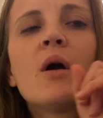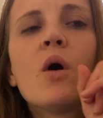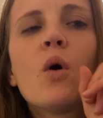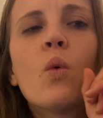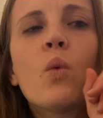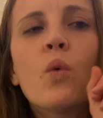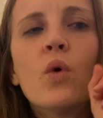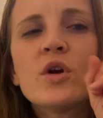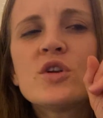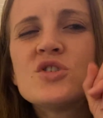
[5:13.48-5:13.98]

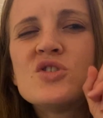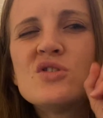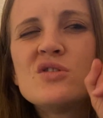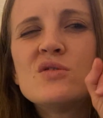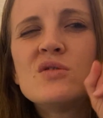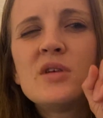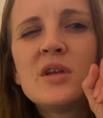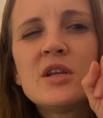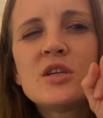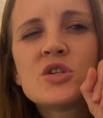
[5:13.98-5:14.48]
What do
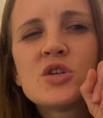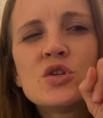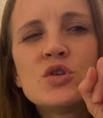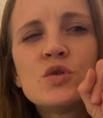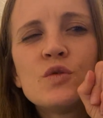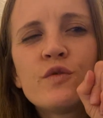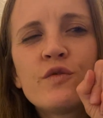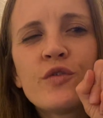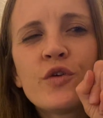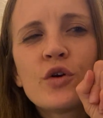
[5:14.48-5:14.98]
you need to
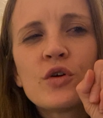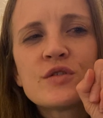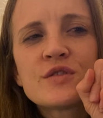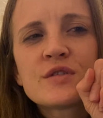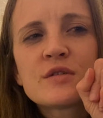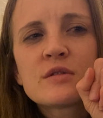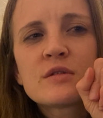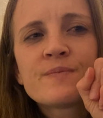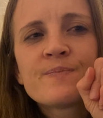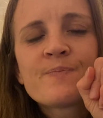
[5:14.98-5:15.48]
do
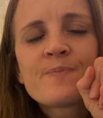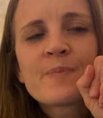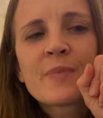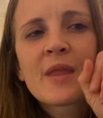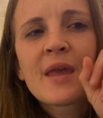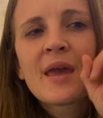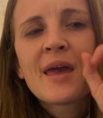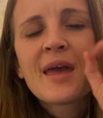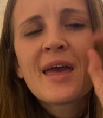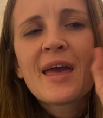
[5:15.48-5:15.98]
first?
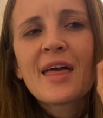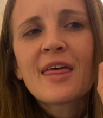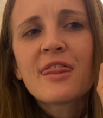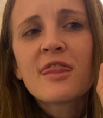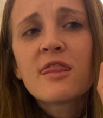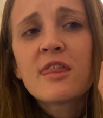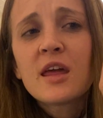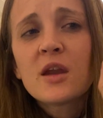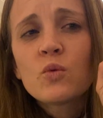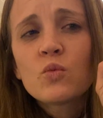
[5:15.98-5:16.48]

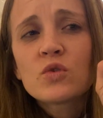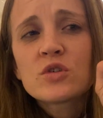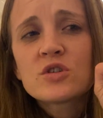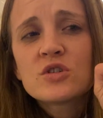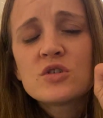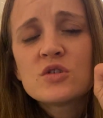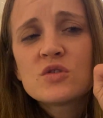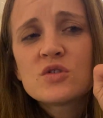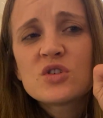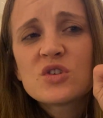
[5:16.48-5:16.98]
Then what do
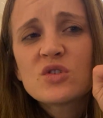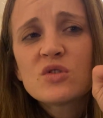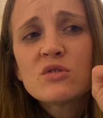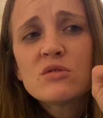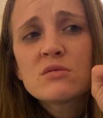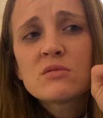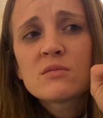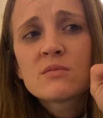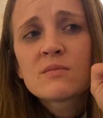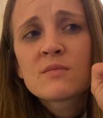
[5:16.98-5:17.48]
you do?
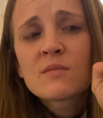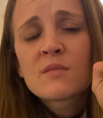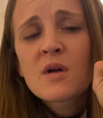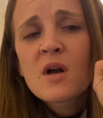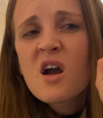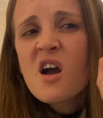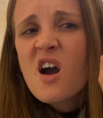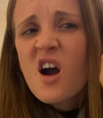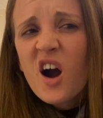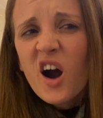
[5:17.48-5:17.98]

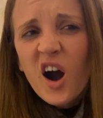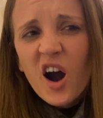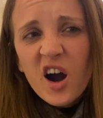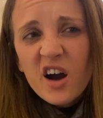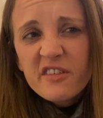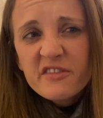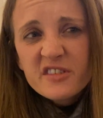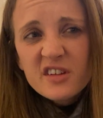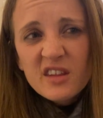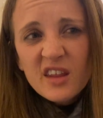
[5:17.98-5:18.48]

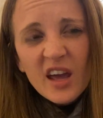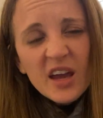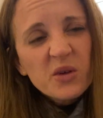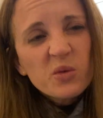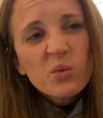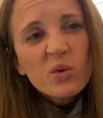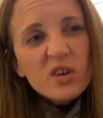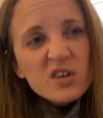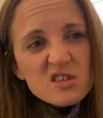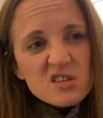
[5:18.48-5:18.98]
After that,
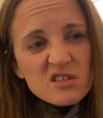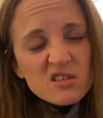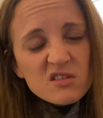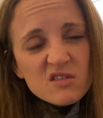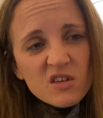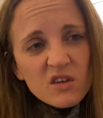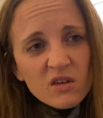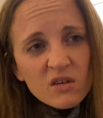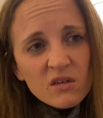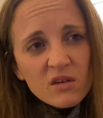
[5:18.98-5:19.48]
what do you
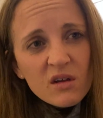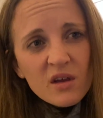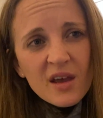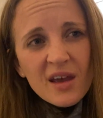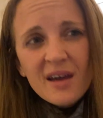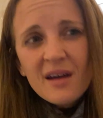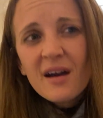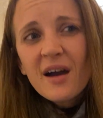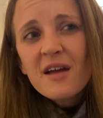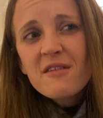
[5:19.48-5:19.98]
do?
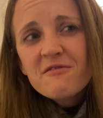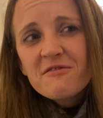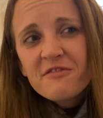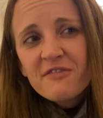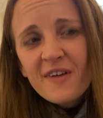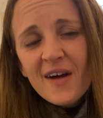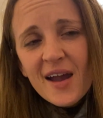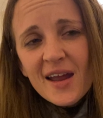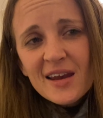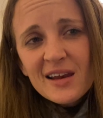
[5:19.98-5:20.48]
And
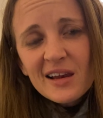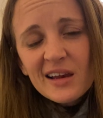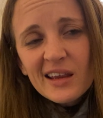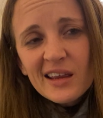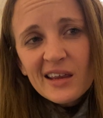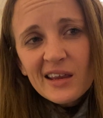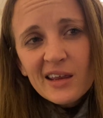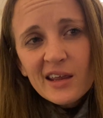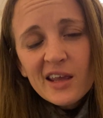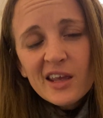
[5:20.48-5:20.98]
finally,
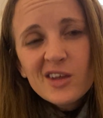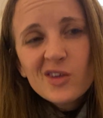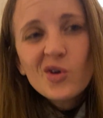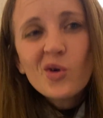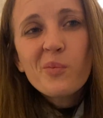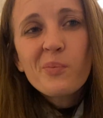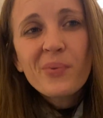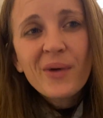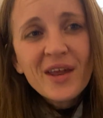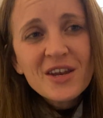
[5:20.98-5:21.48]

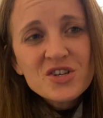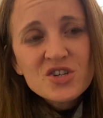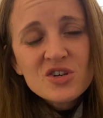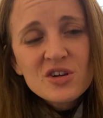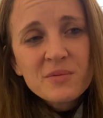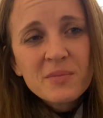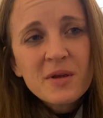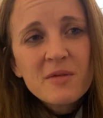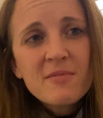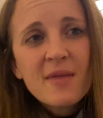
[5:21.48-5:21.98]
your bed
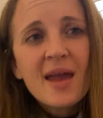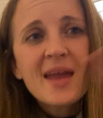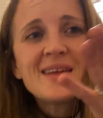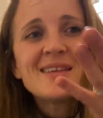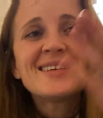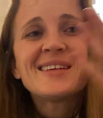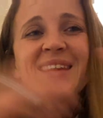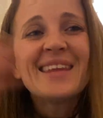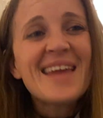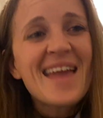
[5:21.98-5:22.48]
should be made
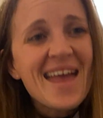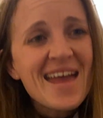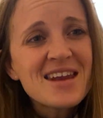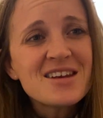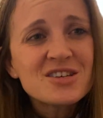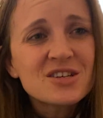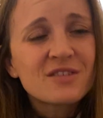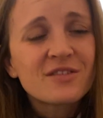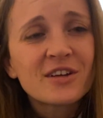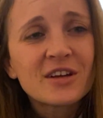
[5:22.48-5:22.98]
at the
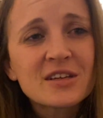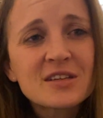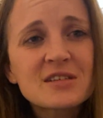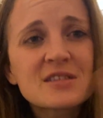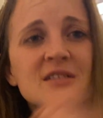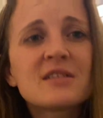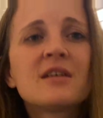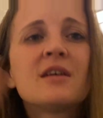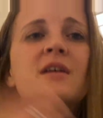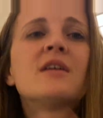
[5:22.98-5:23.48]
end of it.
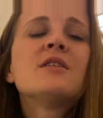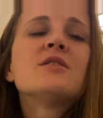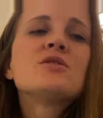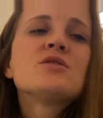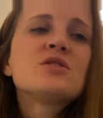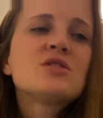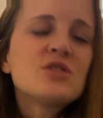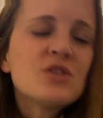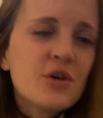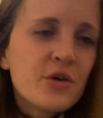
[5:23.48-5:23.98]

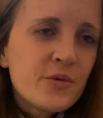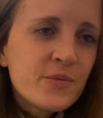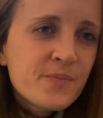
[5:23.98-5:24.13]
So,